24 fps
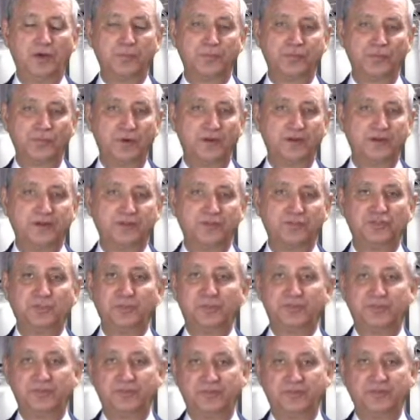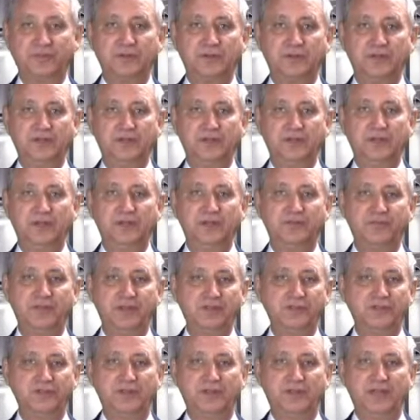product, specifically the
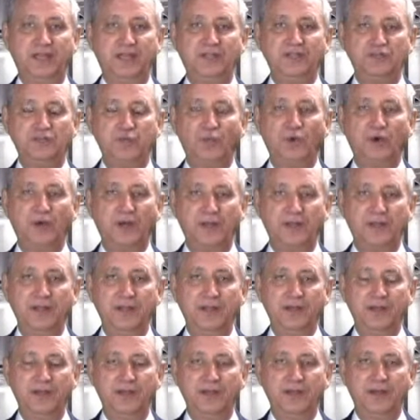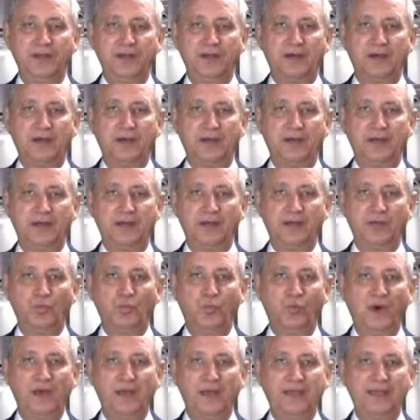Innovation H1, and
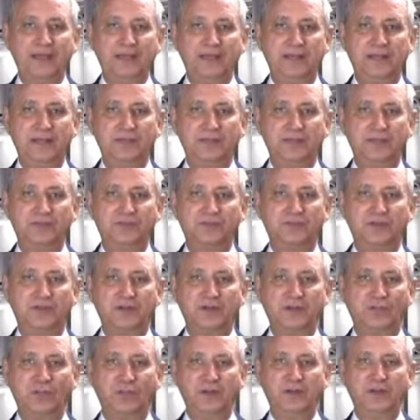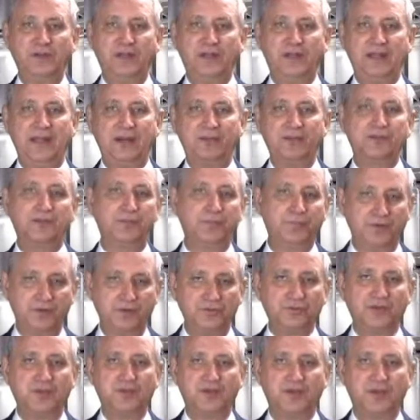why it and how it
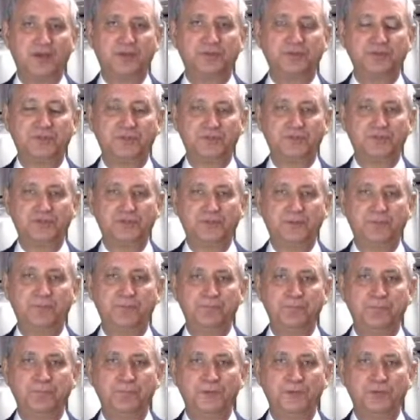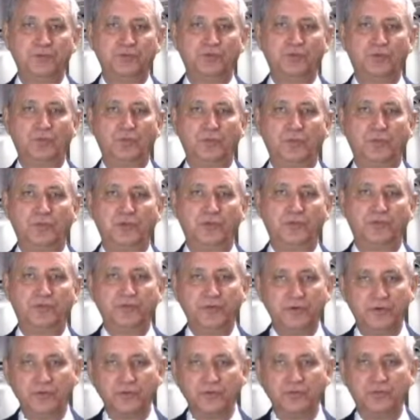compares to the competition. So
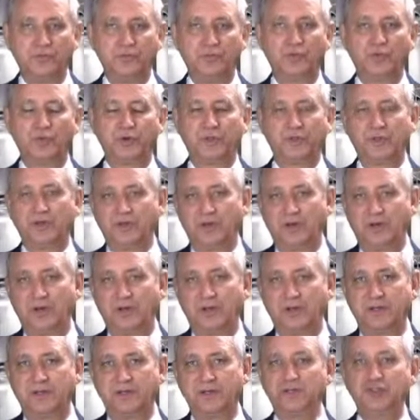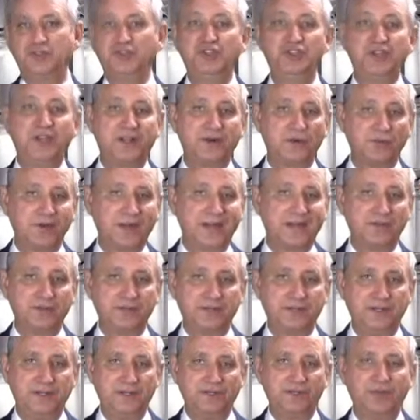first, we're going to talk
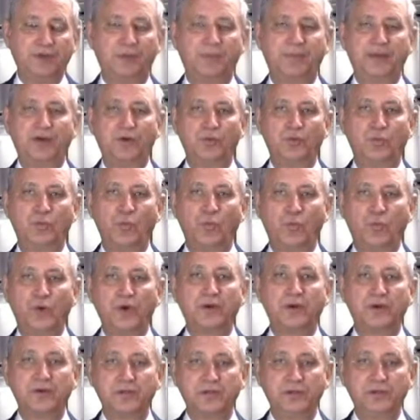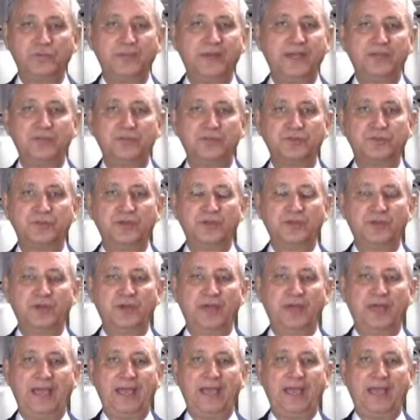generalities about what are Humates
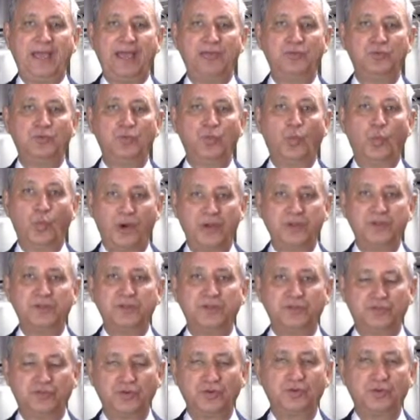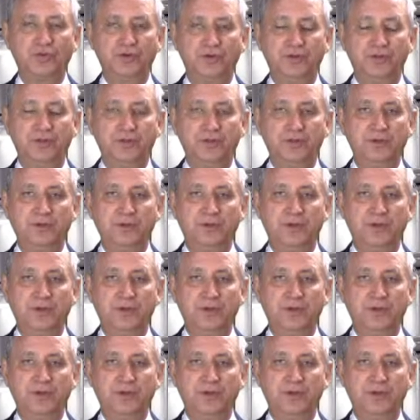and why are they so good.